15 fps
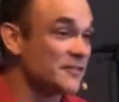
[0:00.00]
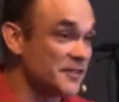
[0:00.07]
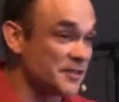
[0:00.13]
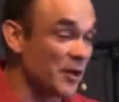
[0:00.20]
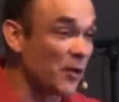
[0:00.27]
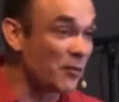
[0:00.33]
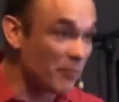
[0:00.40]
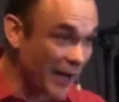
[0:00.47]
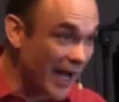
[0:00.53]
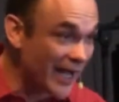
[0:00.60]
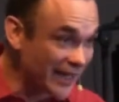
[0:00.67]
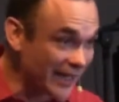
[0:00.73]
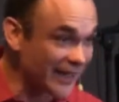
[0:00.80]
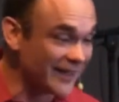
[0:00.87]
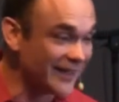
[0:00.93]
his own
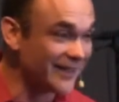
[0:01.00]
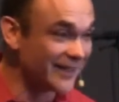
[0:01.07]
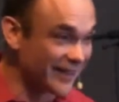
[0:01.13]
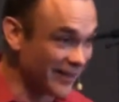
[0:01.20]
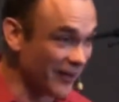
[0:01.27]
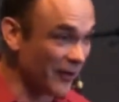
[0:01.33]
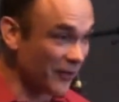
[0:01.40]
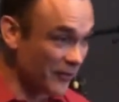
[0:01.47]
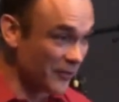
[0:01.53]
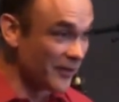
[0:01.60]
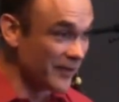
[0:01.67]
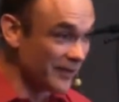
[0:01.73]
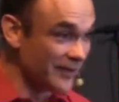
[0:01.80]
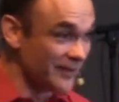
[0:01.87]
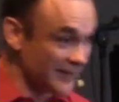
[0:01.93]
body, you know?
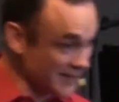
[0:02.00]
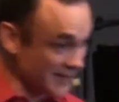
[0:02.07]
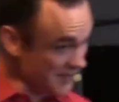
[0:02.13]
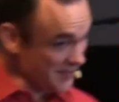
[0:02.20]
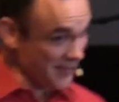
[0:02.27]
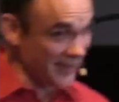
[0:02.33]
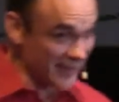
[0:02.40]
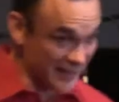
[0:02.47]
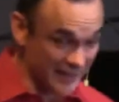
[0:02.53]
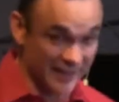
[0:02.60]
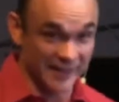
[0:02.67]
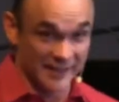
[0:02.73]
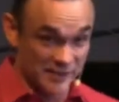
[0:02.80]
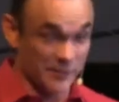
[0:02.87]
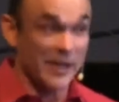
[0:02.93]

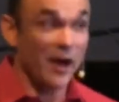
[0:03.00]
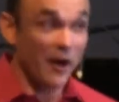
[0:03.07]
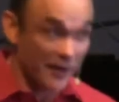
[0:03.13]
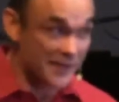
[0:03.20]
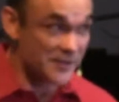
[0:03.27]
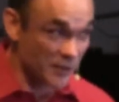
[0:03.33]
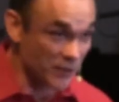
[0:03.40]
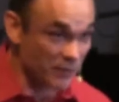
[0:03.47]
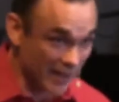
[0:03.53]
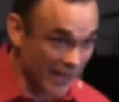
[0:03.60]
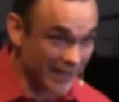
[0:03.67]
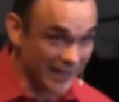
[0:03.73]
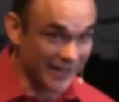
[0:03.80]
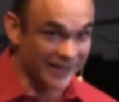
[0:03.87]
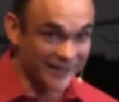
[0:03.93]
Because we are his own
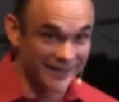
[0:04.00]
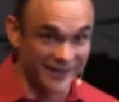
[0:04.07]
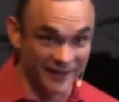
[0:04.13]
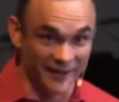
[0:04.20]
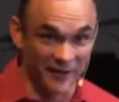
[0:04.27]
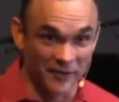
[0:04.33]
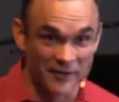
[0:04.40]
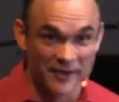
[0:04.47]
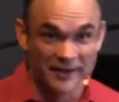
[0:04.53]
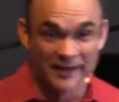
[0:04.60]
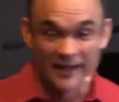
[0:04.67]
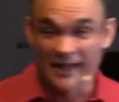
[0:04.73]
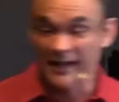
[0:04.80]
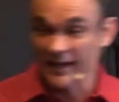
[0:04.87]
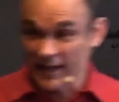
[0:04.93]
body, you know?
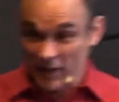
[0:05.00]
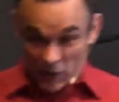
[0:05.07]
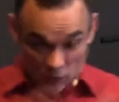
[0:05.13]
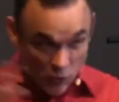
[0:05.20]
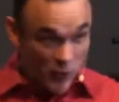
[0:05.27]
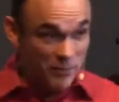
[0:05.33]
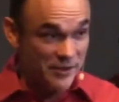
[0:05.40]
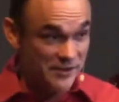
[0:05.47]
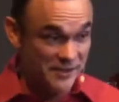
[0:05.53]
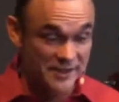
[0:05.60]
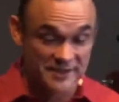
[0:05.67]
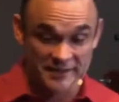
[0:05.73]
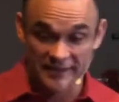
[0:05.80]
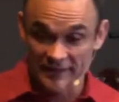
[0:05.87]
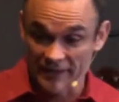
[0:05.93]
In a, in a corporate
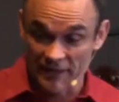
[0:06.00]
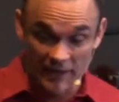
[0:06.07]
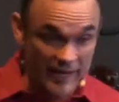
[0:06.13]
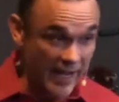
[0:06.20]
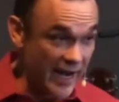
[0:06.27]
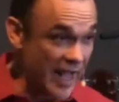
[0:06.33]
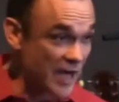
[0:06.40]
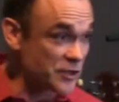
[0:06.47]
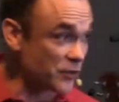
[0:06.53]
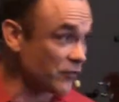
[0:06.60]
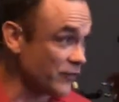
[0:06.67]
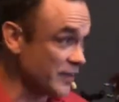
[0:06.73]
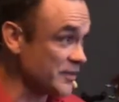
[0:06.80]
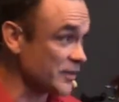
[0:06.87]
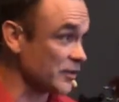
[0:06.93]
sense and in an actual
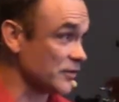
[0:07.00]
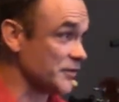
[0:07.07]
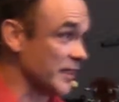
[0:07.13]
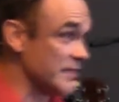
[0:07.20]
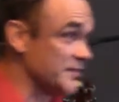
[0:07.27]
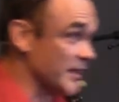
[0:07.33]
physical sense,